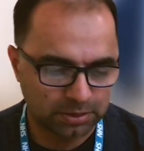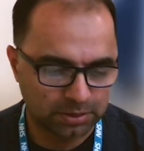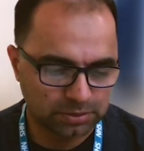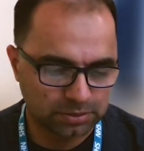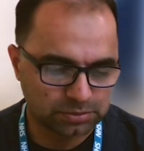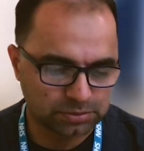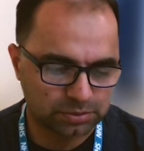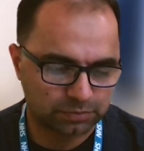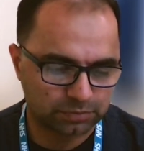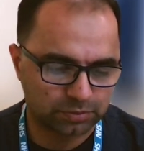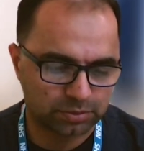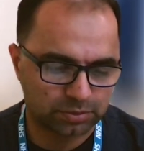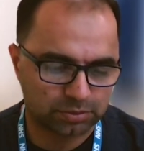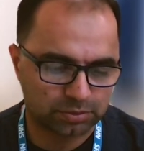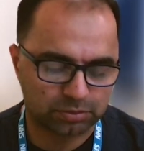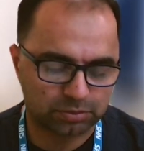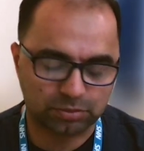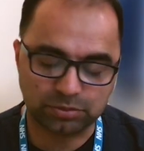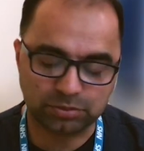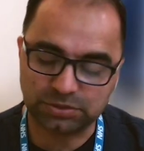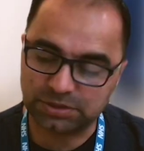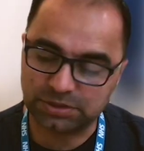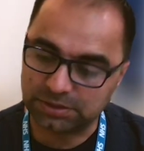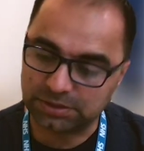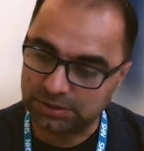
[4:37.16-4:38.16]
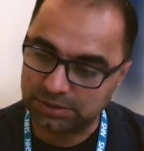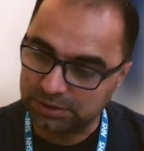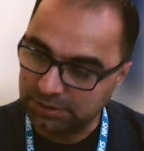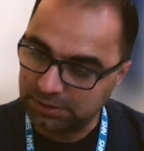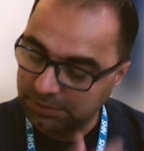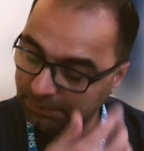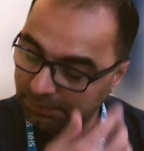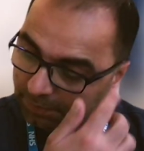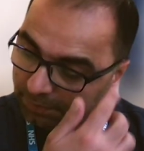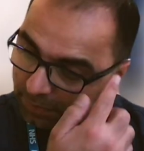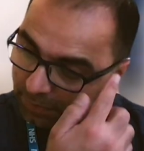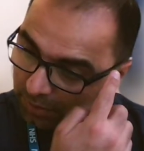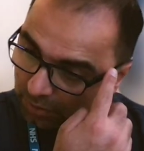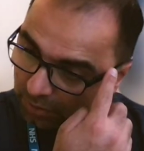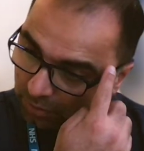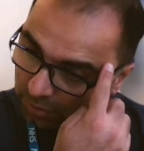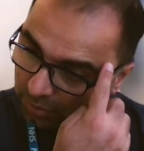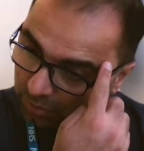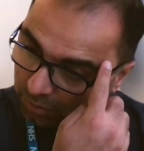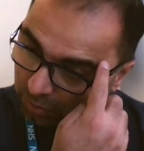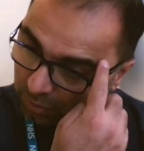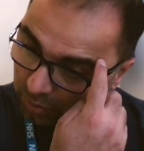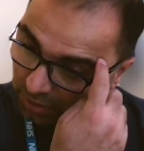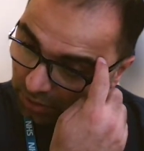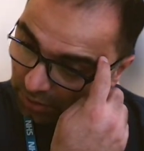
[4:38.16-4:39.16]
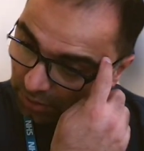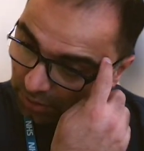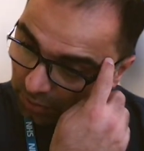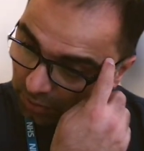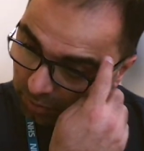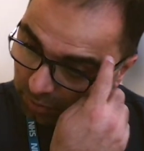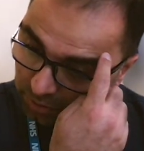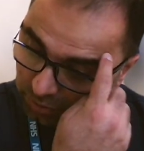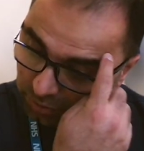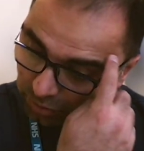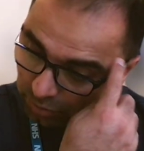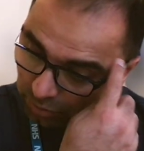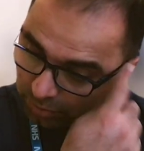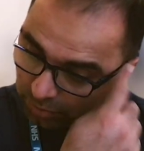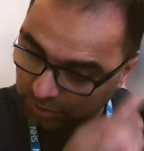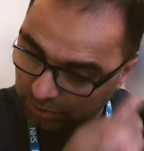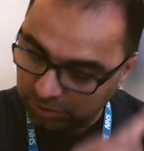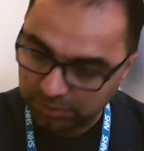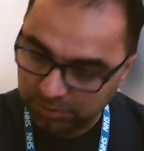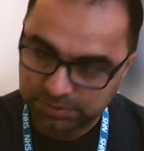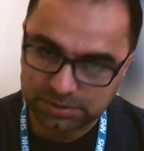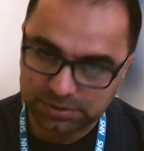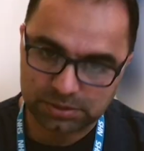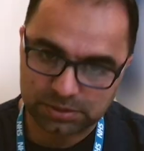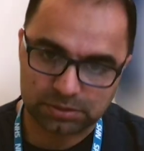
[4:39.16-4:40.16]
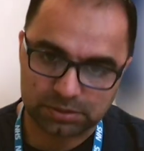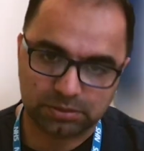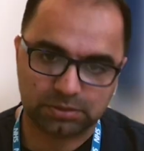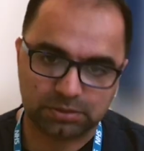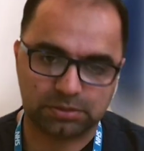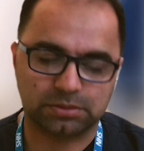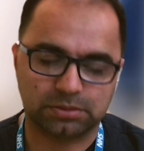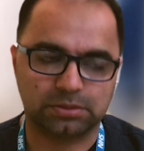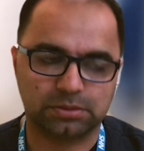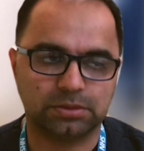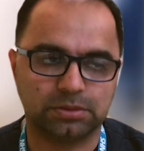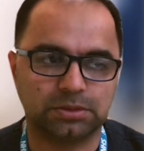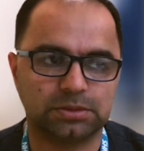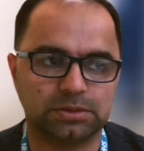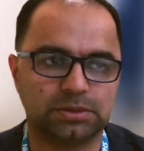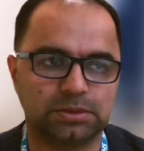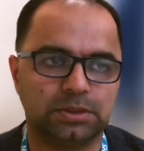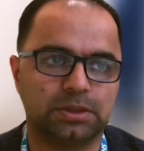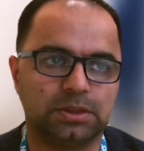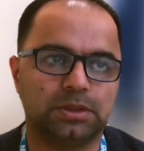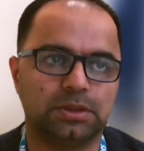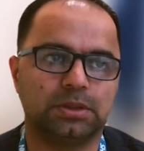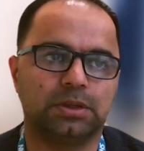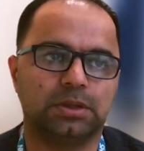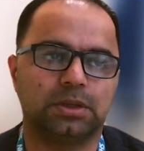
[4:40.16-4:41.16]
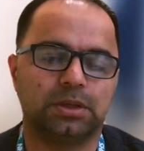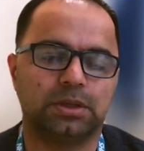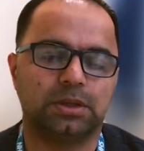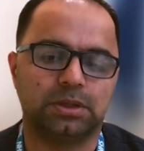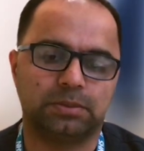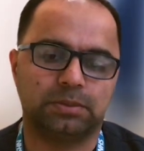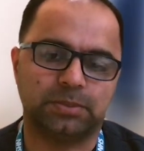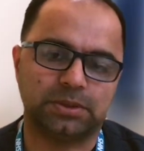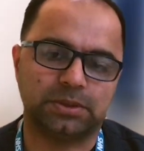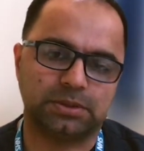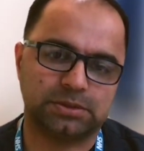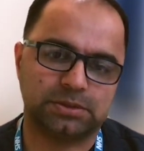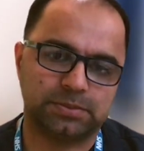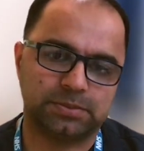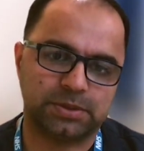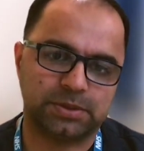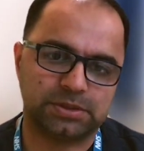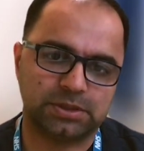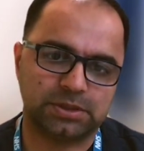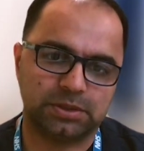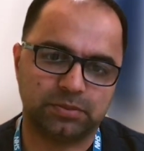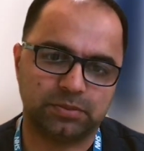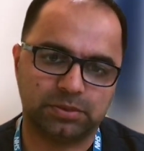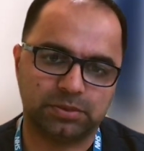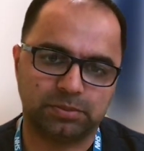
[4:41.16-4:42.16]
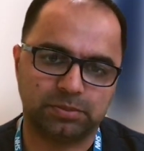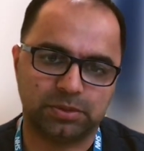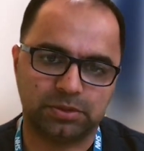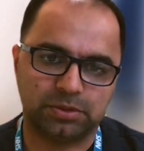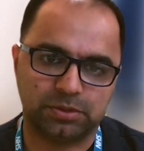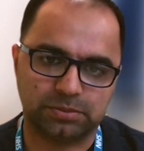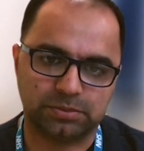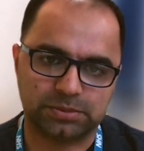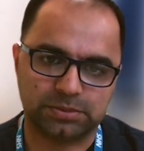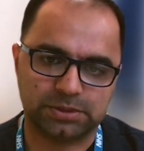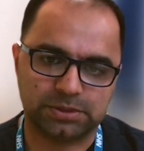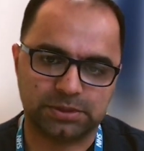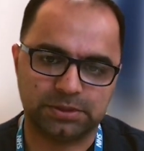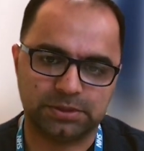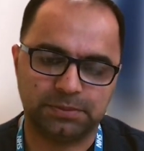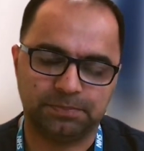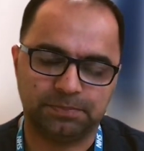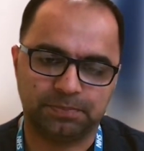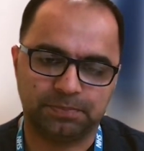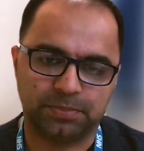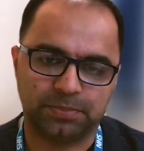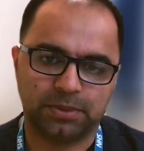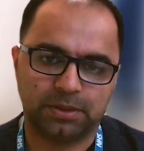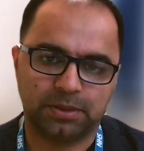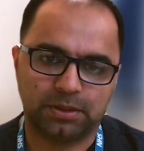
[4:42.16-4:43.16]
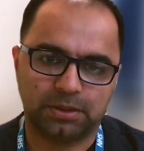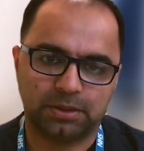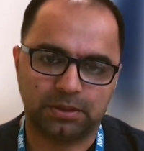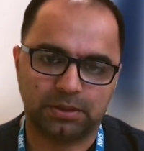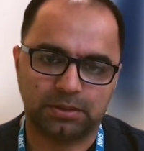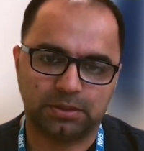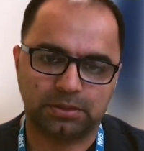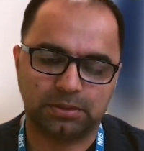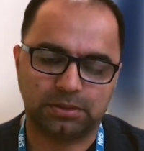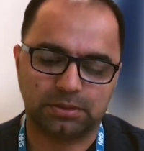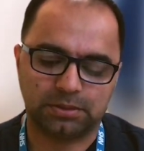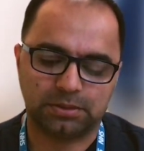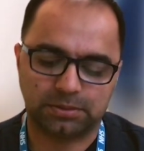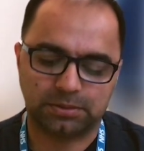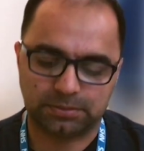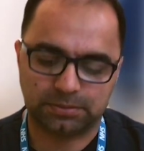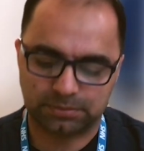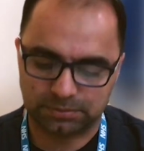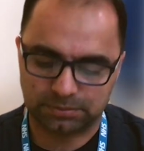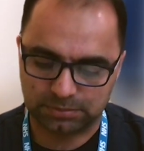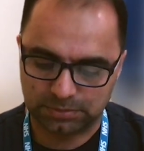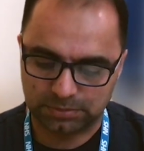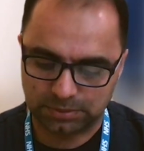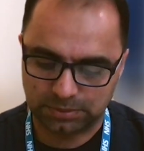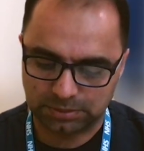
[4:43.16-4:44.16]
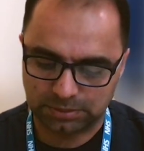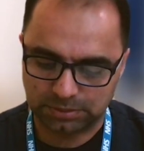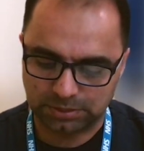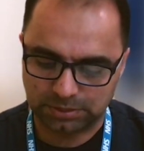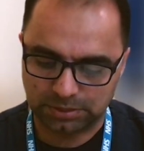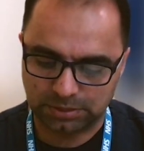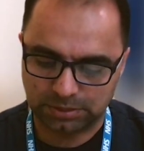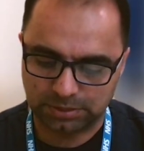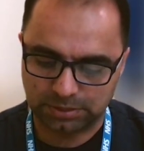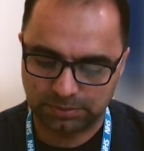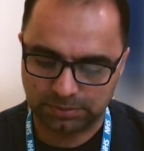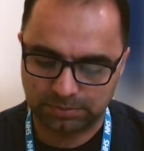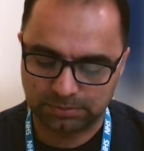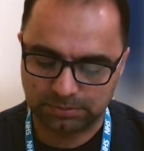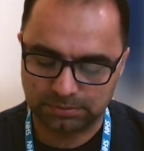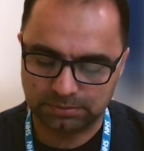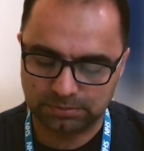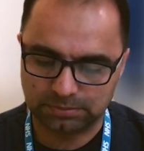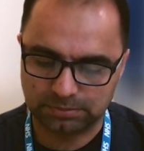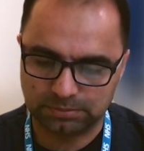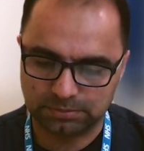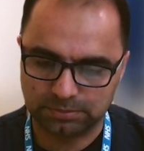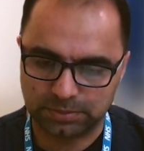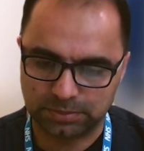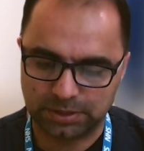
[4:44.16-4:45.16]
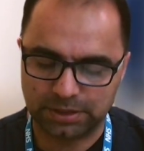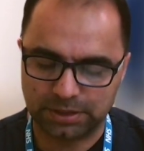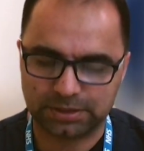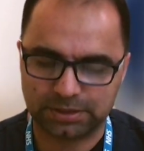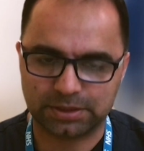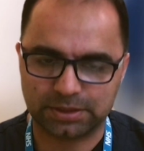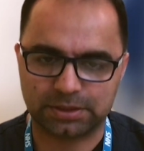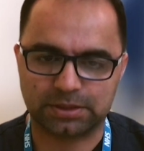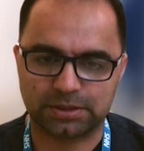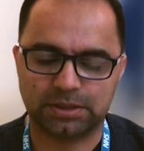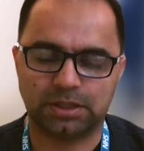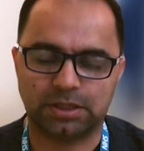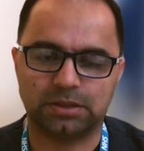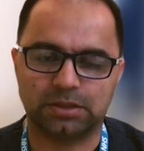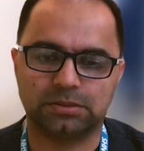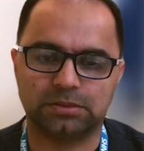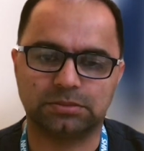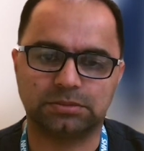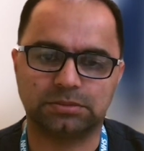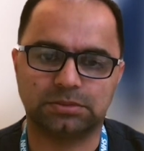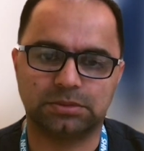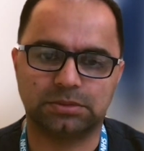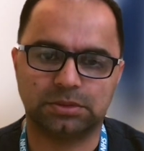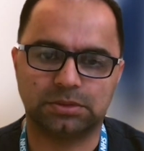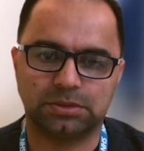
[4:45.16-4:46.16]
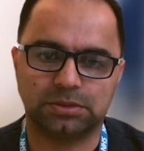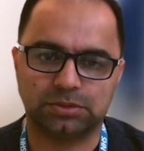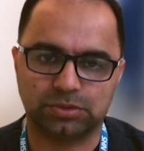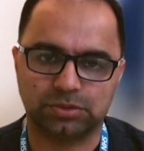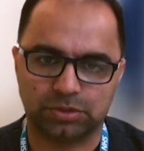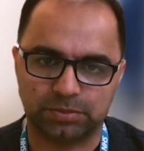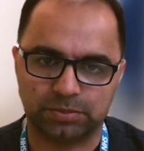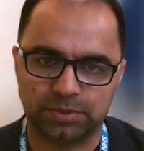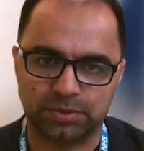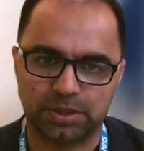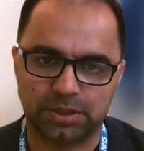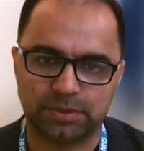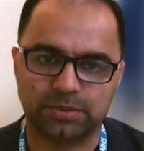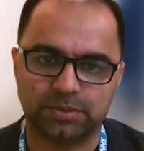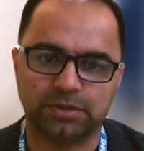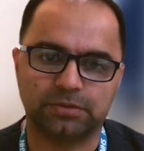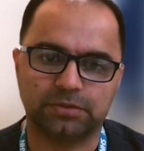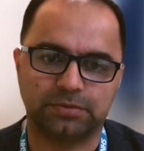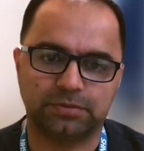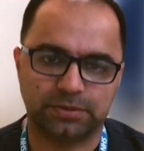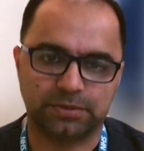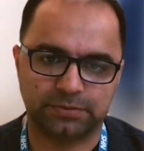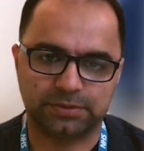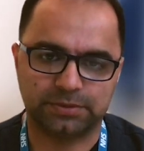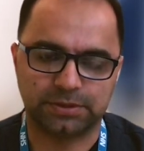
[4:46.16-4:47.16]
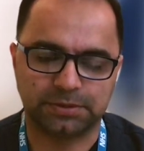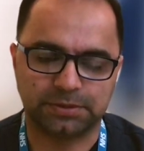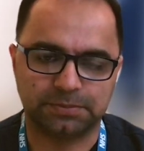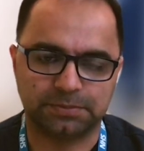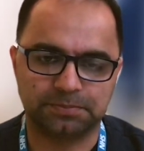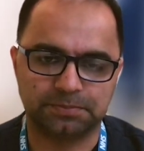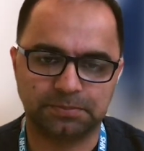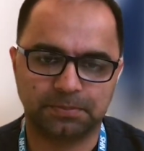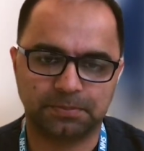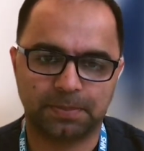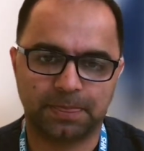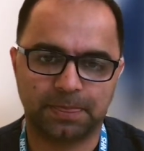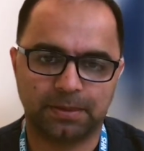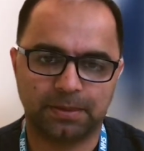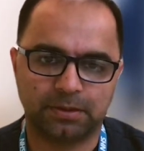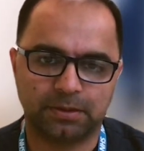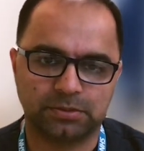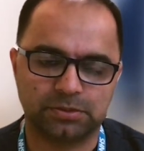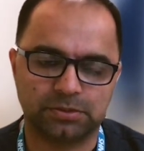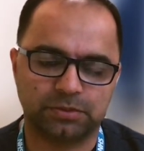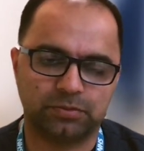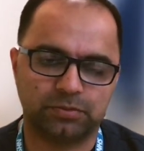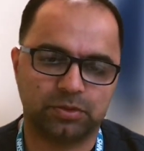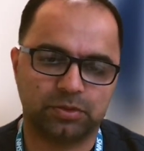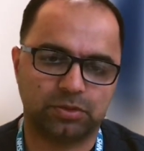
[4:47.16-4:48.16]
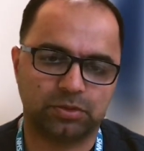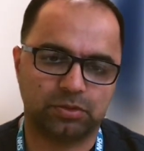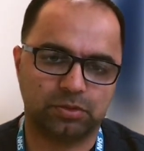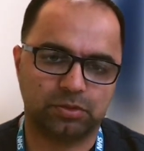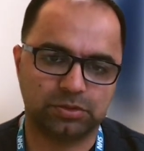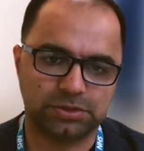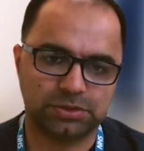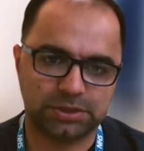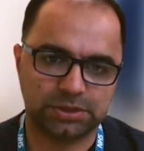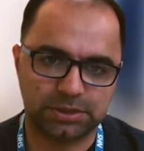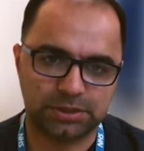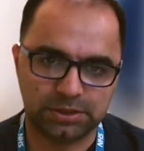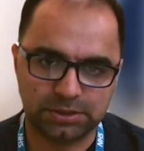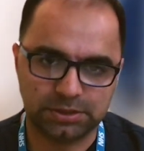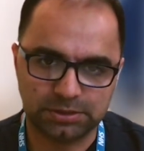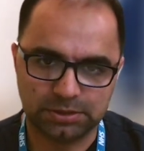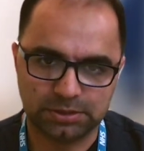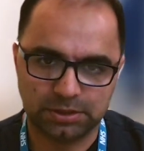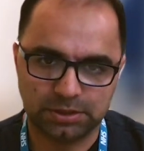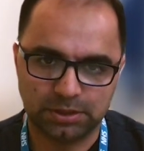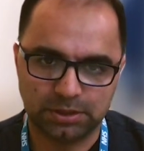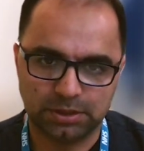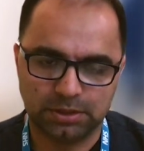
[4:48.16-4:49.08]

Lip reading: So for OGD, whether they want to do biopsy or not, but especially with biopsy, the platelet count should be above 50. So for OGD